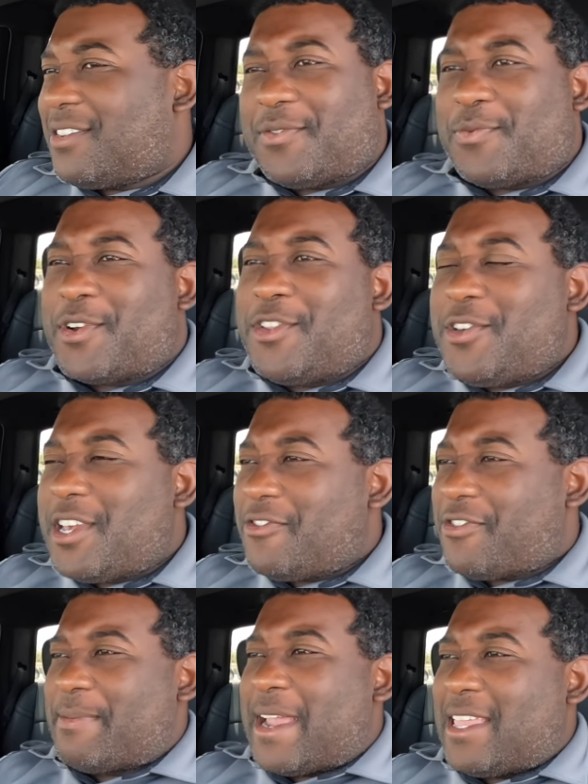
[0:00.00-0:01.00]
When you get
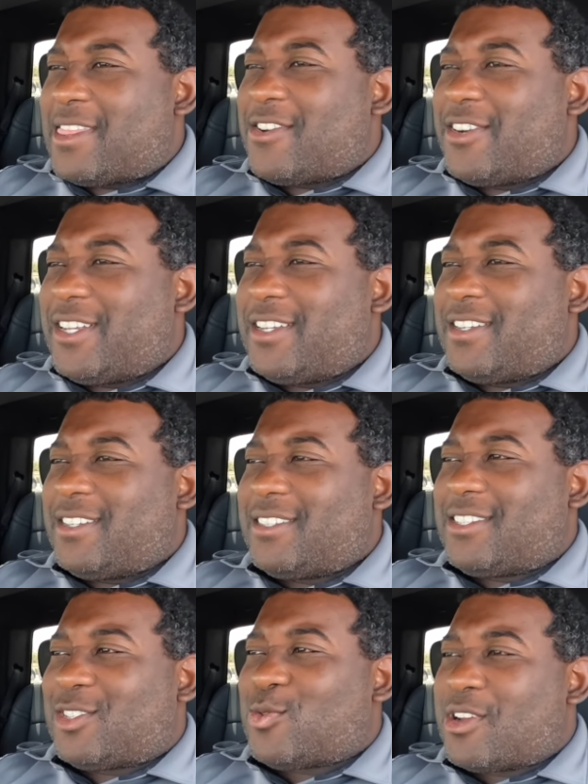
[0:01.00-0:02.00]
from
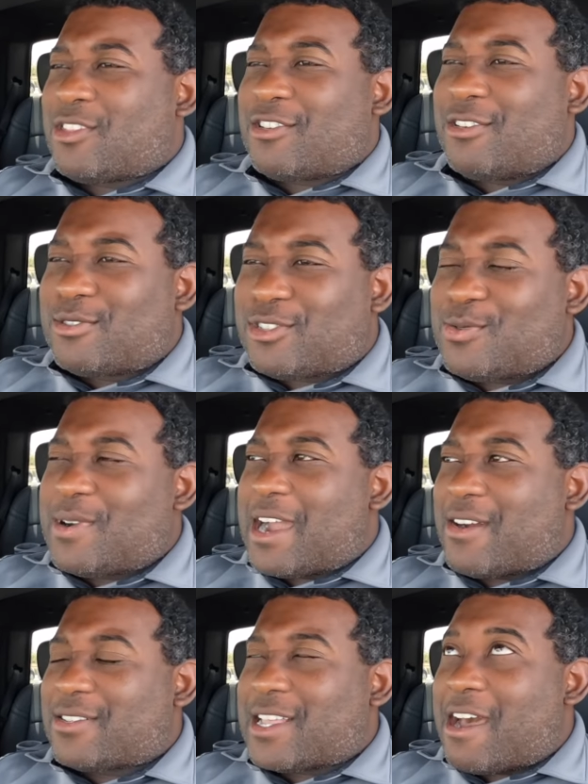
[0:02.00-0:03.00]
8.30 to 12.30 was two
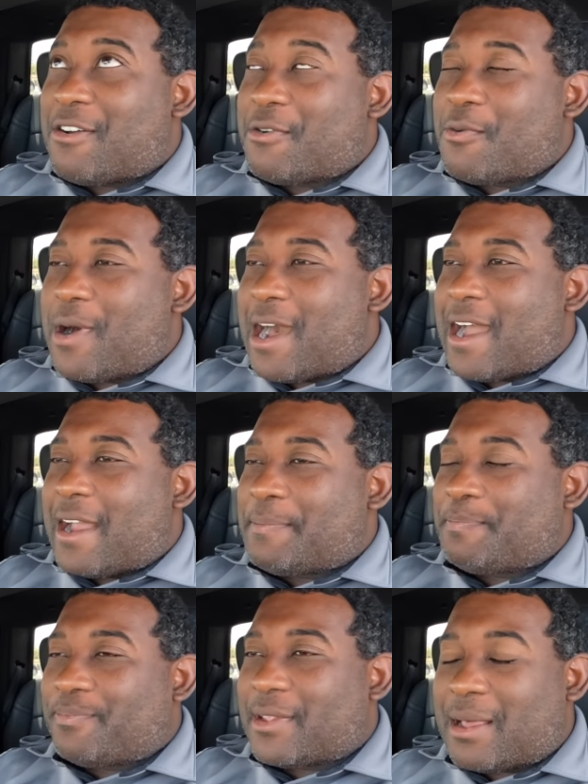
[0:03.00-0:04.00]
hours. I don't know why.
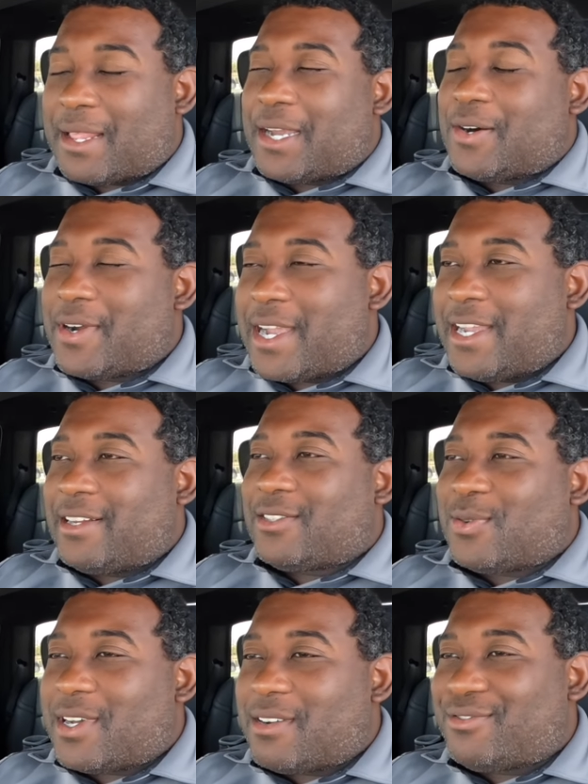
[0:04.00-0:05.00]
I'm like, oh, 8,
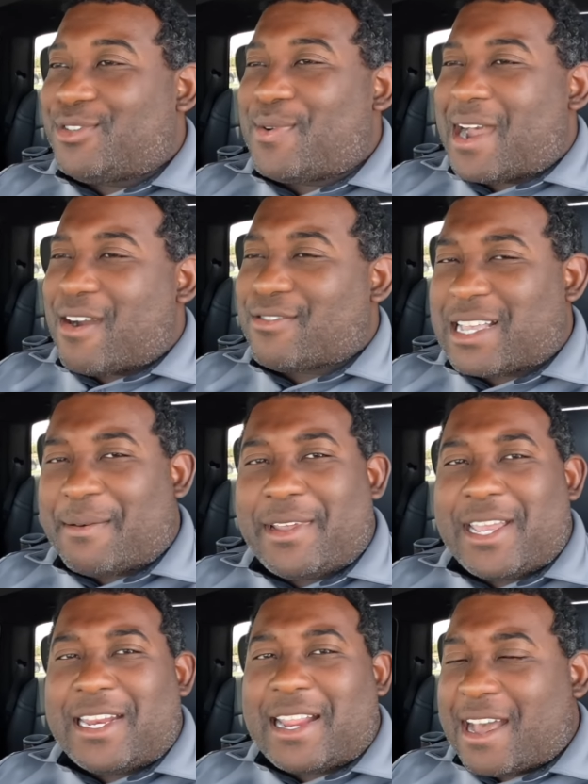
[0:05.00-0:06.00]
12, two hours, I'll
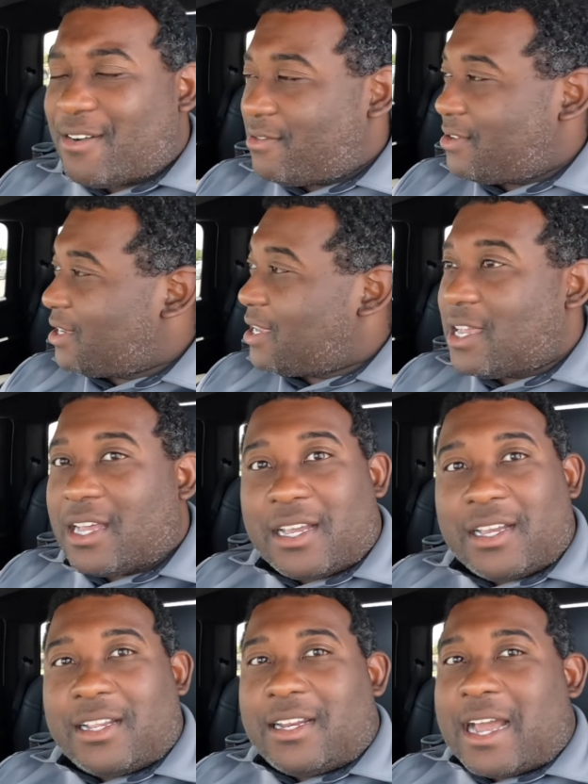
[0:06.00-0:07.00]
be in and out.
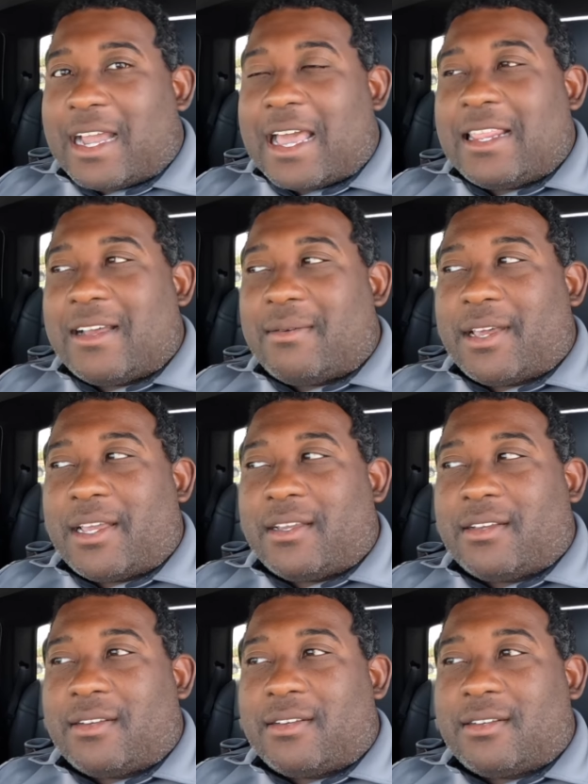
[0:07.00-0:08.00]
Now I got there, I'm like,
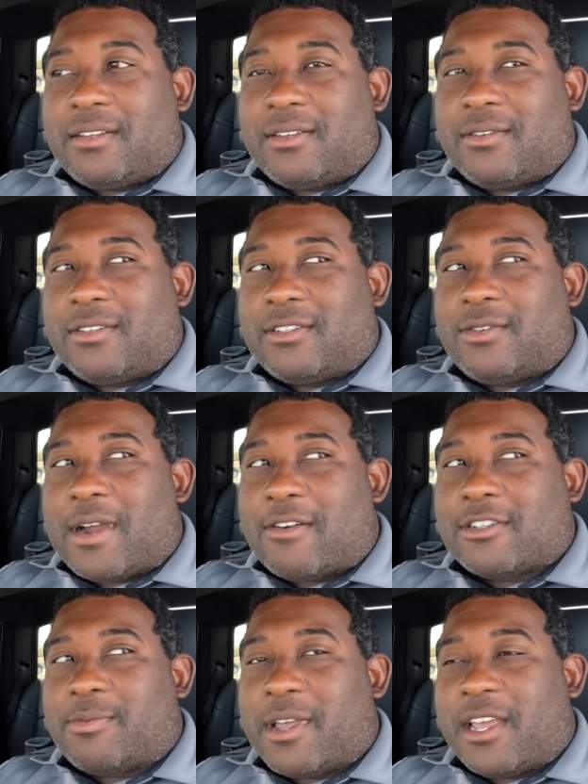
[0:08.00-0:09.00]
two
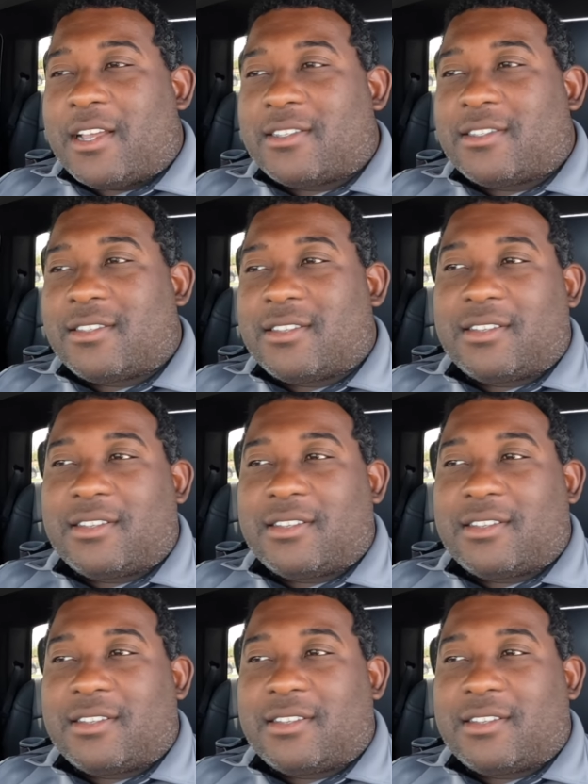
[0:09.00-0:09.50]
hours passed.